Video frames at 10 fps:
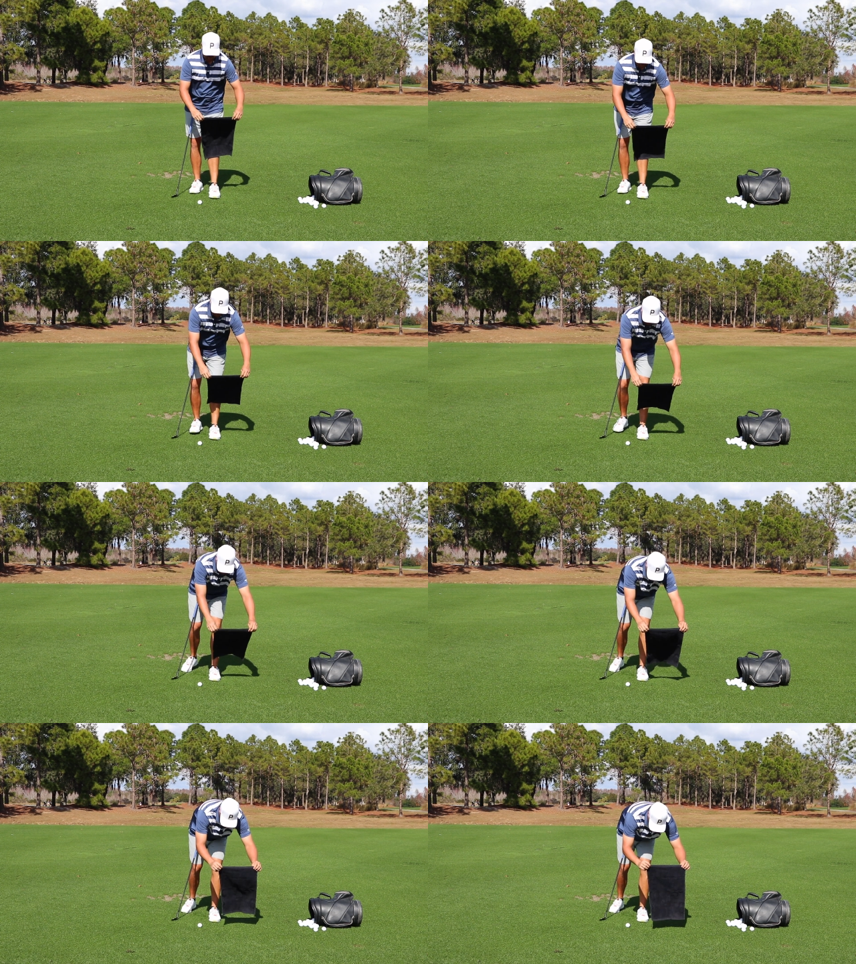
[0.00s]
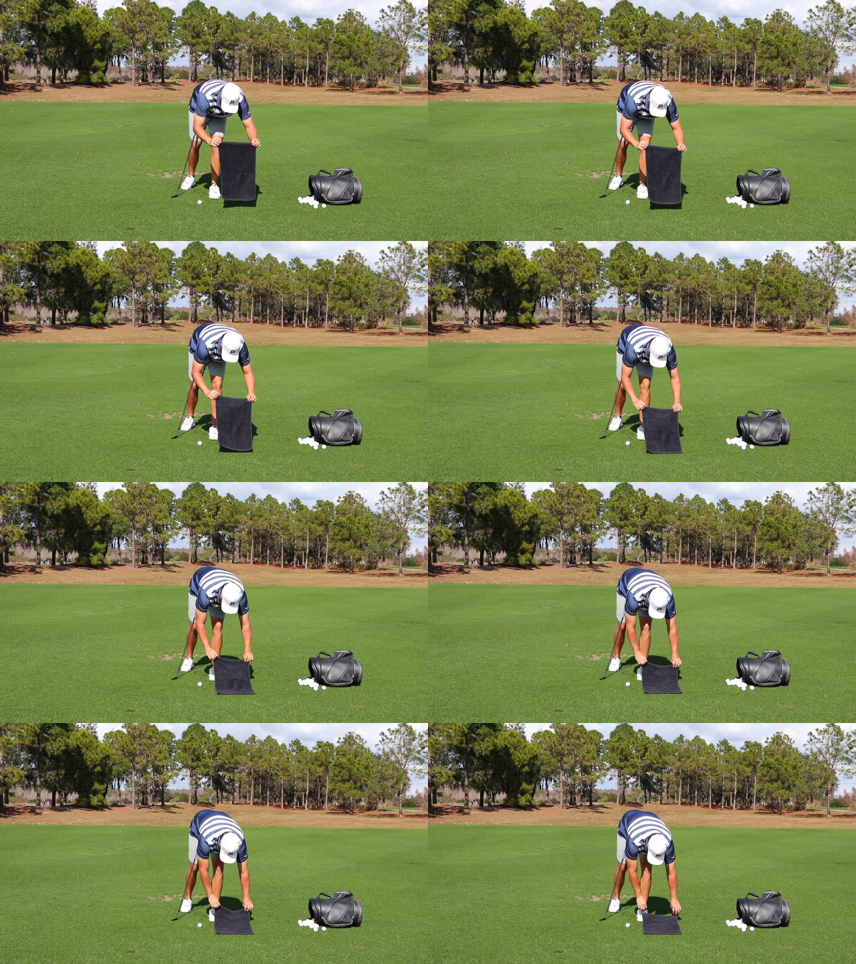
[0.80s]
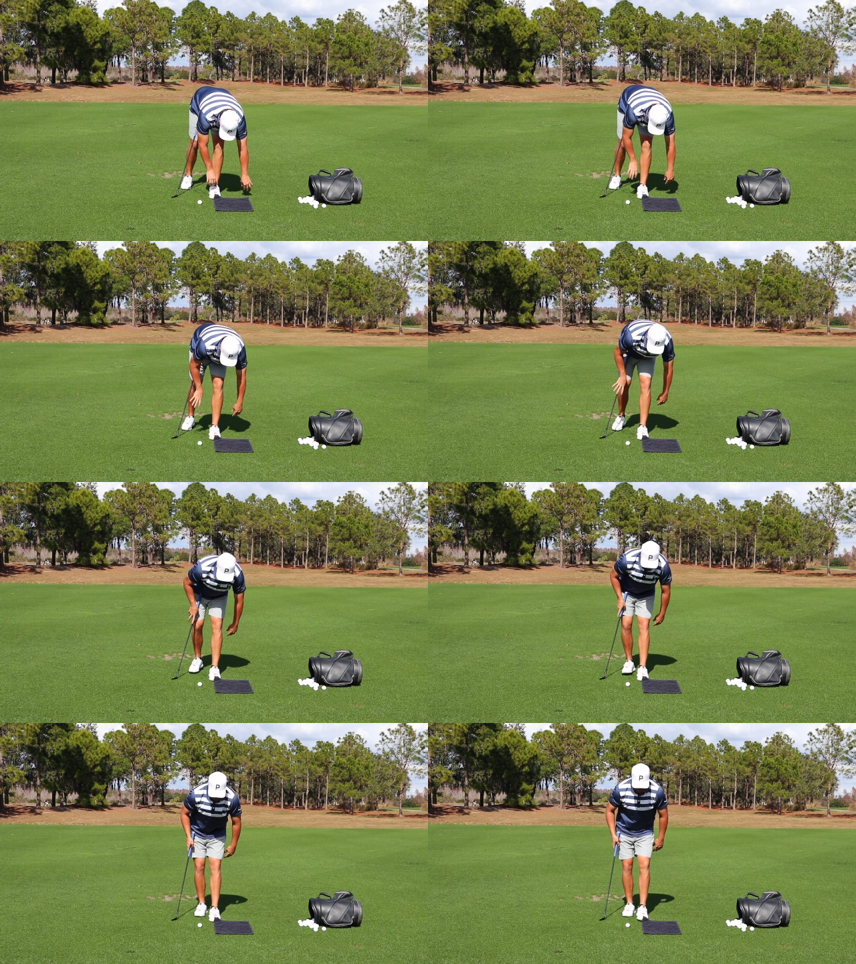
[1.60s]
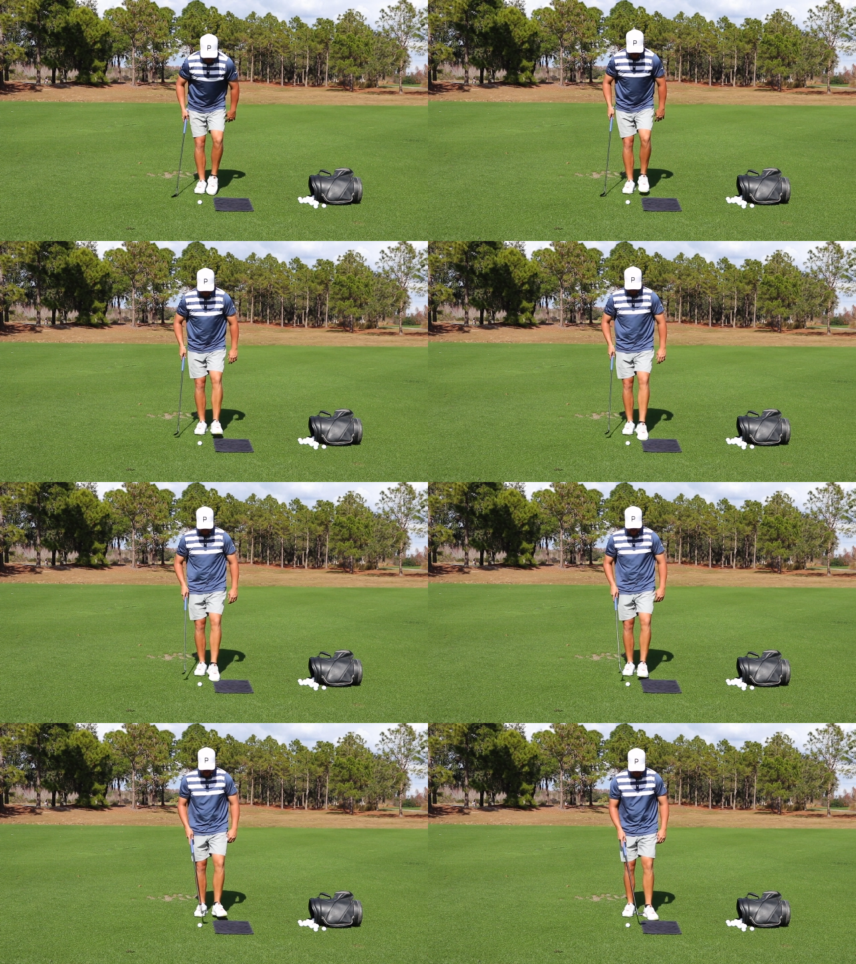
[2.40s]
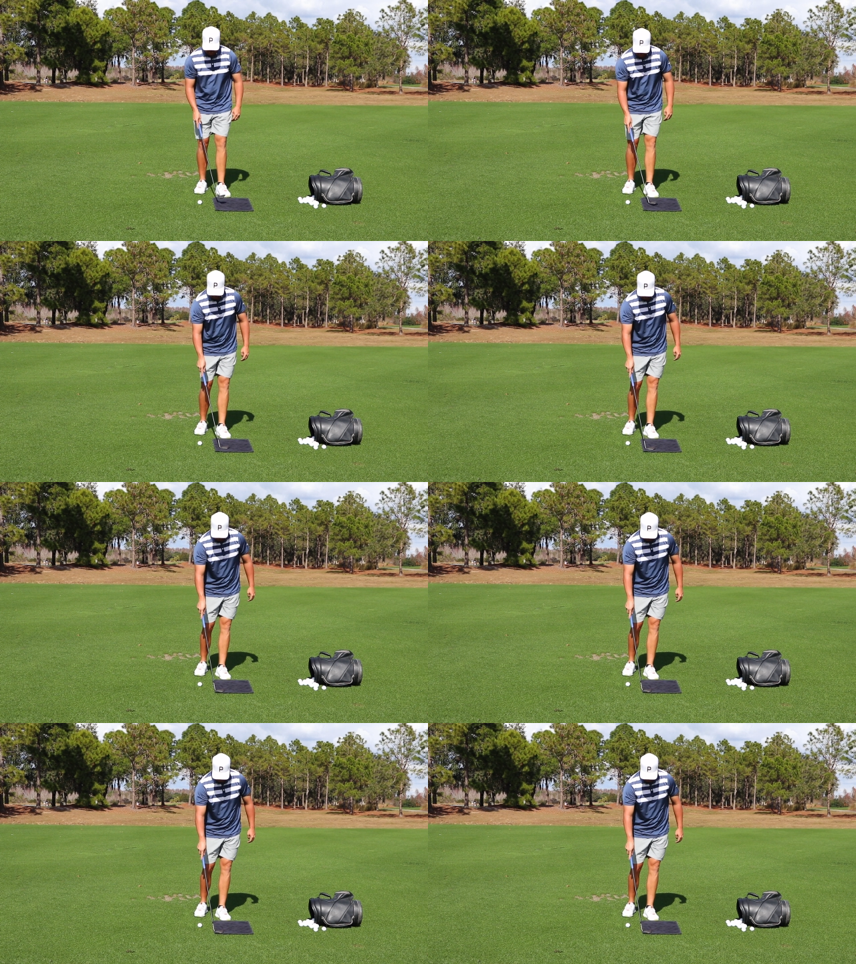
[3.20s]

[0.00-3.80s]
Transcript: No face is visible, so there are no lips to read.